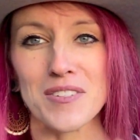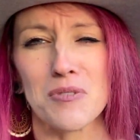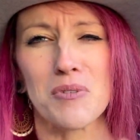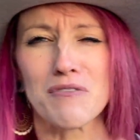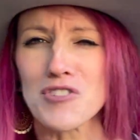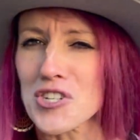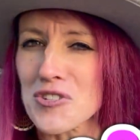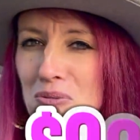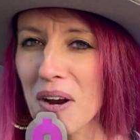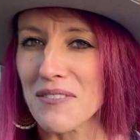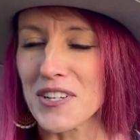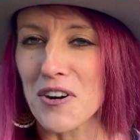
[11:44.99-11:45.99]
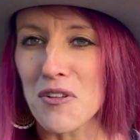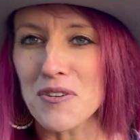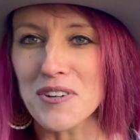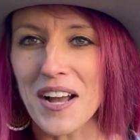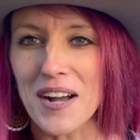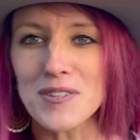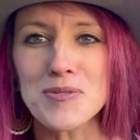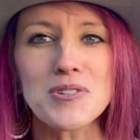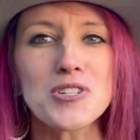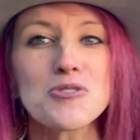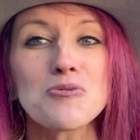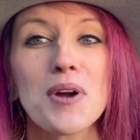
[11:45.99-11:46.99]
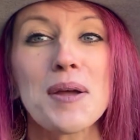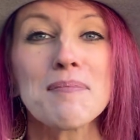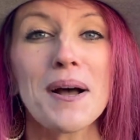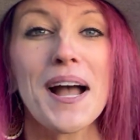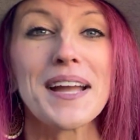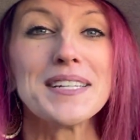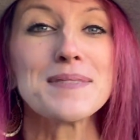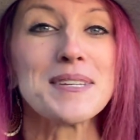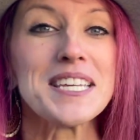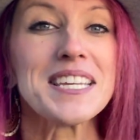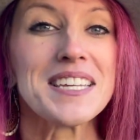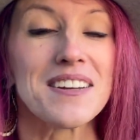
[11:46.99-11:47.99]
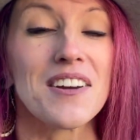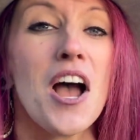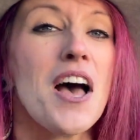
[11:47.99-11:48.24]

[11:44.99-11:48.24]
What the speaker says: And we've just arrived at our third house, which is right behind me here.